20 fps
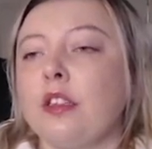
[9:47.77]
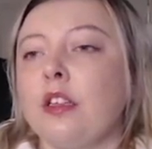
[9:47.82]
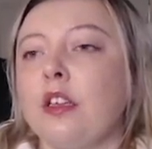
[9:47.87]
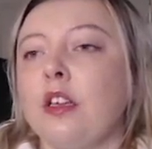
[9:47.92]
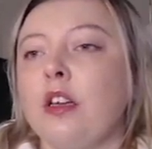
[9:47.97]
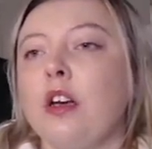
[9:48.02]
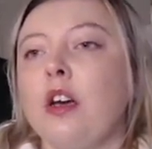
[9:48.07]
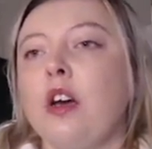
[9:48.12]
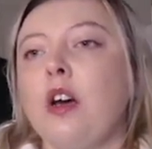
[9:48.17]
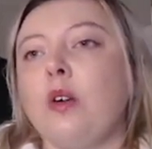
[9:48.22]

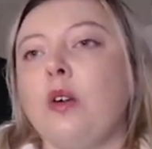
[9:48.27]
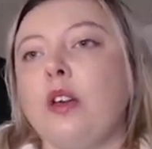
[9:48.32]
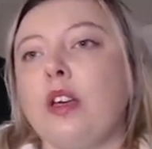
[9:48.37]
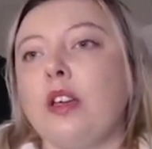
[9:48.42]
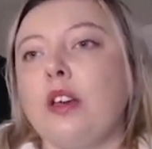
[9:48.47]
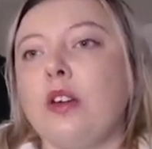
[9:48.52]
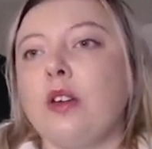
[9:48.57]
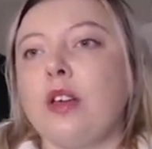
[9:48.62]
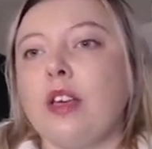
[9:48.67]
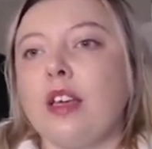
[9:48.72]
Oh, good.
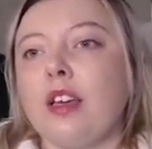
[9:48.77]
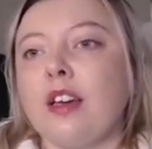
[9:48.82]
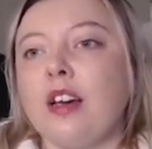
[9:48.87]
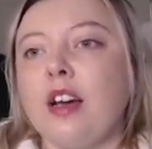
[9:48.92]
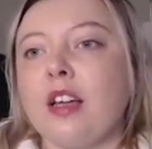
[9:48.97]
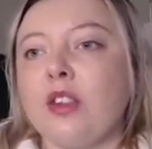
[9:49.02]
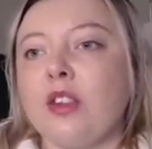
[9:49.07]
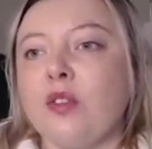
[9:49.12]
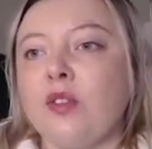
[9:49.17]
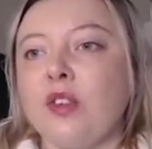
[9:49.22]
Okay, I caught
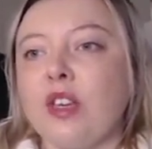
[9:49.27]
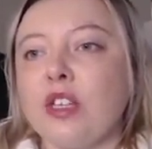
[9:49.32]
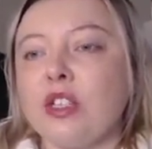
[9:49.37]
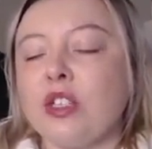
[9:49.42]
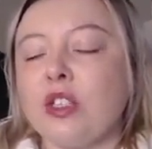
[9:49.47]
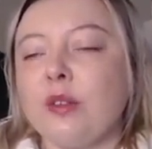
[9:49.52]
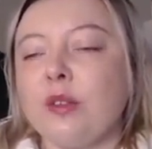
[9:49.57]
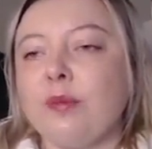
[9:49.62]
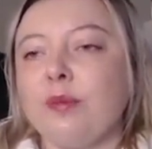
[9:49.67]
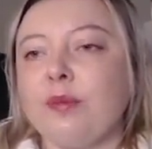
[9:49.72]
the fish.
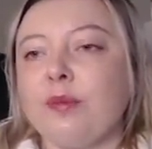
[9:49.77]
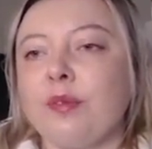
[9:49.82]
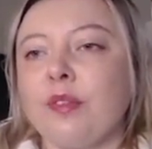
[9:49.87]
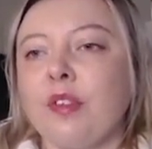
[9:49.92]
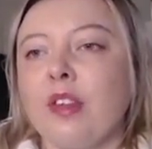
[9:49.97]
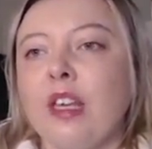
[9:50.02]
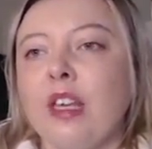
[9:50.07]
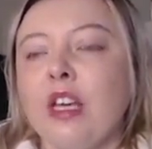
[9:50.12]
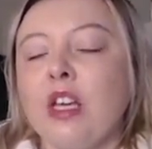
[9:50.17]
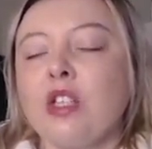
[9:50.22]

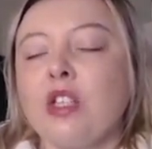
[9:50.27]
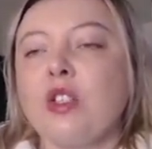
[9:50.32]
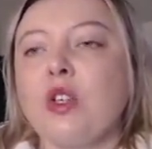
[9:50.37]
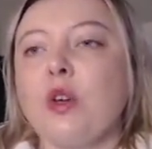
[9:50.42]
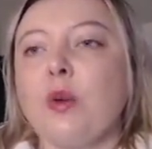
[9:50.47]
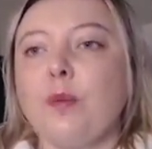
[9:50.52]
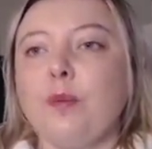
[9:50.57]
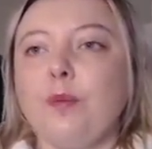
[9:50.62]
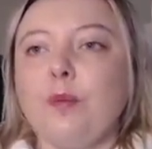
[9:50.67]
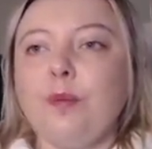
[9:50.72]
So,
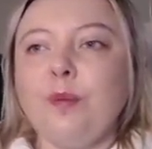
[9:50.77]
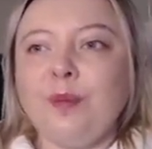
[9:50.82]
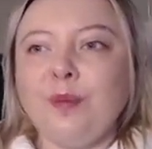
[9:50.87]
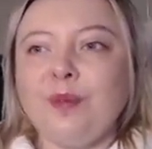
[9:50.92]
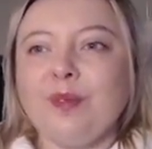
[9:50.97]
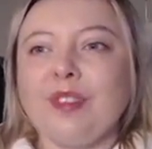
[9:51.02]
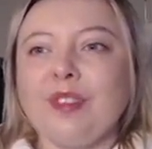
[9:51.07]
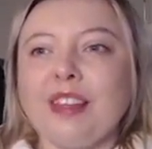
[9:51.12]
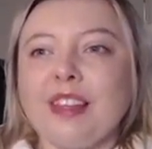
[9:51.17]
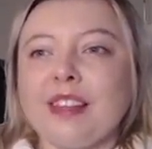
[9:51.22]

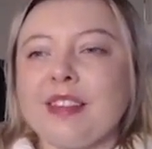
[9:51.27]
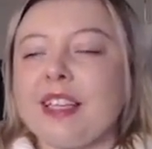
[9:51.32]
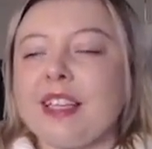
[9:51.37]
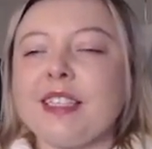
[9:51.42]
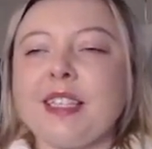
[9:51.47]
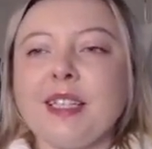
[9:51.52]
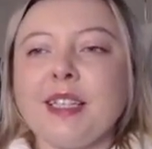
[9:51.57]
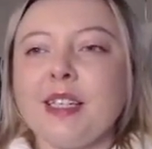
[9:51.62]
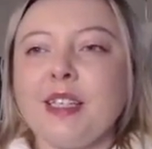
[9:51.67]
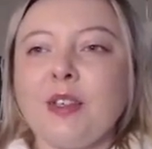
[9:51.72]
that's
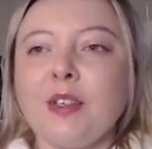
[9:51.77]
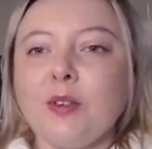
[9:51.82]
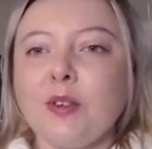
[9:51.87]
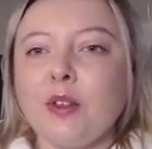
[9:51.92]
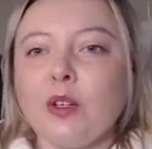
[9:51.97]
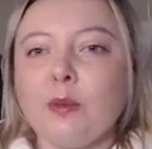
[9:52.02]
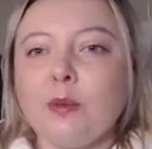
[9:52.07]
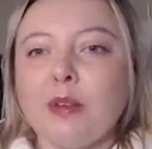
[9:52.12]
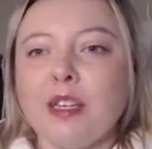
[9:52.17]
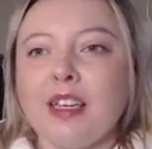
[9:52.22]
like a cute little
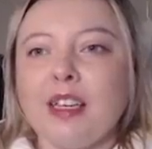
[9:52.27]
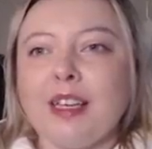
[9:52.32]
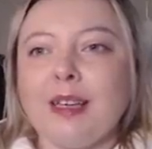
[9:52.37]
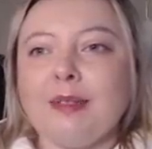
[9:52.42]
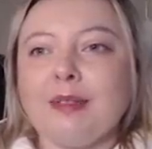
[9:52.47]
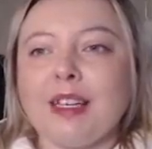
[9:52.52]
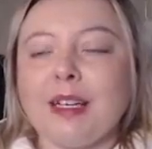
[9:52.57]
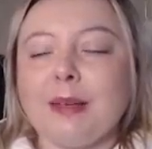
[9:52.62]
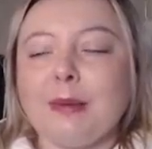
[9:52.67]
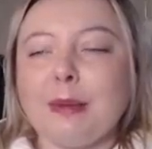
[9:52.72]
mini game
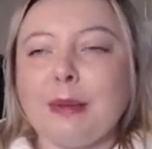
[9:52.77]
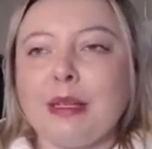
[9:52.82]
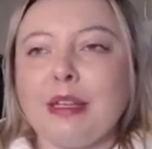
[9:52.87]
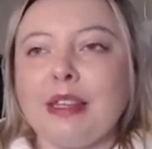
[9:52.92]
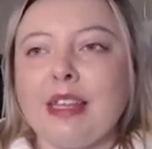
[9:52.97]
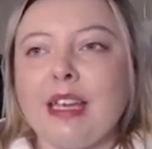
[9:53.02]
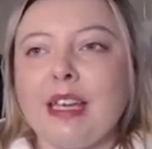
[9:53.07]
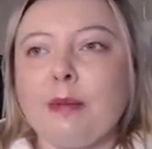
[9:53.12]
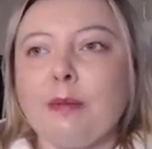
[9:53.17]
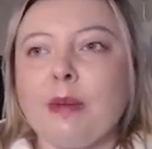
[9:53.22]
that I really
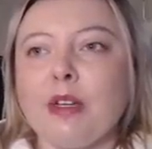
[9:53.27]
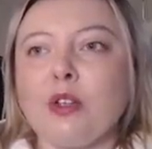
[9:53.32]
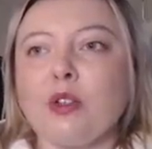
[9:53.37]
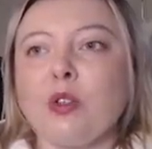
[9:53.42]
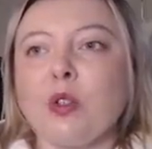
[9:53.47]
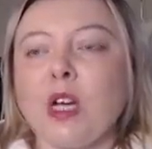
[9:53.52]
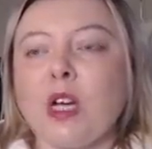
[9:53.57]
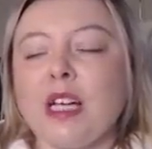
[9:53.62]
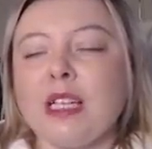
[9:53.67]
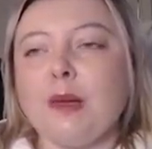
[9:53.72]
like, but you're
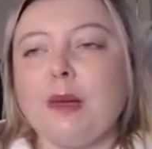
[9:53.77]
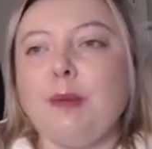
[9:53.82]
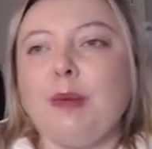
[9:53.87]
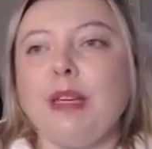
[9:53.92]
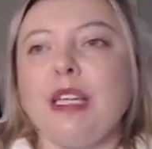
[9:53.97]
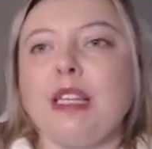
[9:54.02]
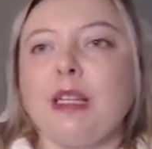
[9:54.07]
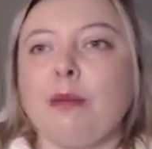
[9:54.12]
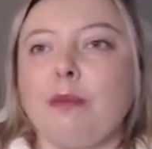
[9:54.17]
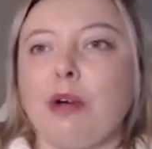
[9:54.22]
trying to beat
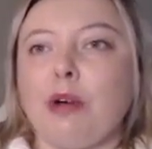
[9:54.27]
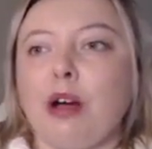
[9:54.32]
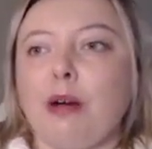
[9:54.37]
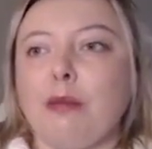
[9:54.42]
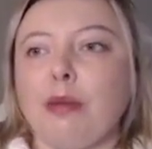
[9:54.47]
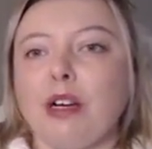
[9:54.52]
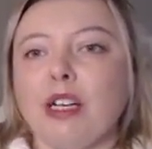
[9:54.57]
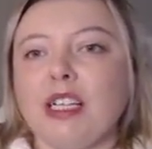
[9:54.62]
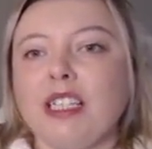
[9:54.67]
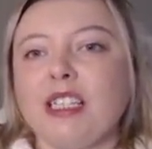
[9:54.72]
the bobber
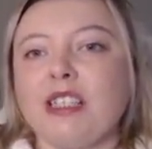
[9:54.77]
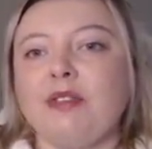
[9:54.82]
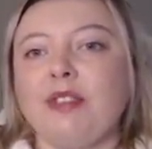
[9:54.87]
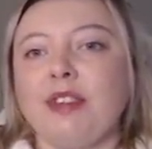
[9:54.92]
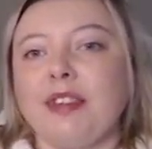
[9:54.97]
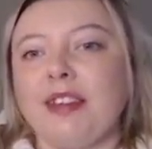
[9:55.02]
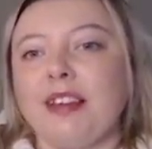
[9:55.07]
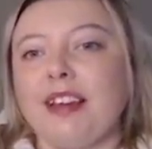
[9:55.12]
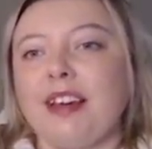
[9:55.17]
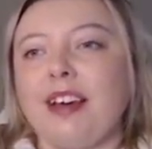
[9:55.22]
it's
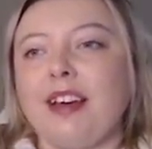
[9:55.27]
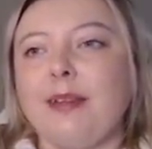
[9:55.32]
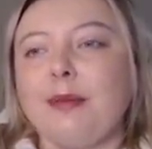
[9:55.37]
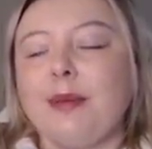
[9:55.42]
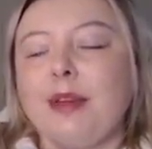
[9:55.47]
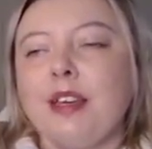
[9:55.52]
filling up.